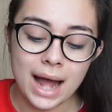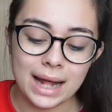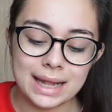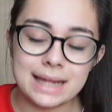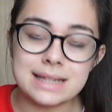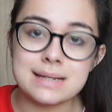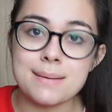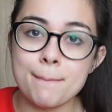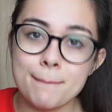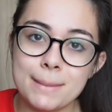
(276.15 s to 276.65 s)
I
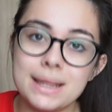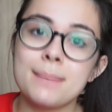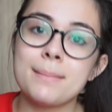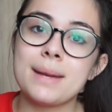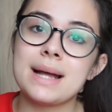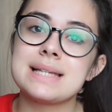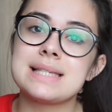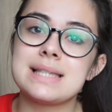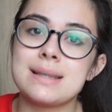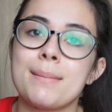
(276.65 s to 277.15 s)
like to
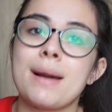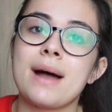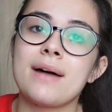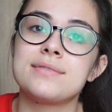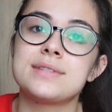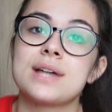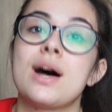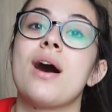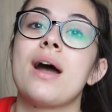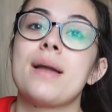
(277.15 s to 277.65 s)
minimise the
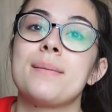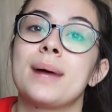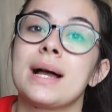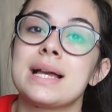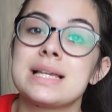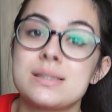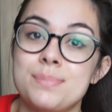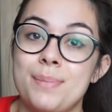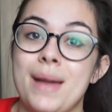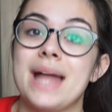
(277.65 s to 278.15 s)
amount of time
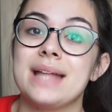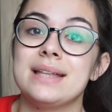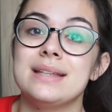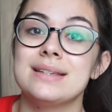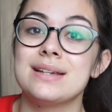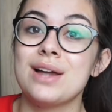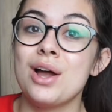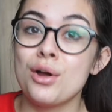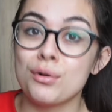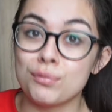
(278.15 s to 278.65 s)
I
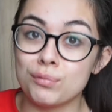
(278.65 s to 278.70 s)
spend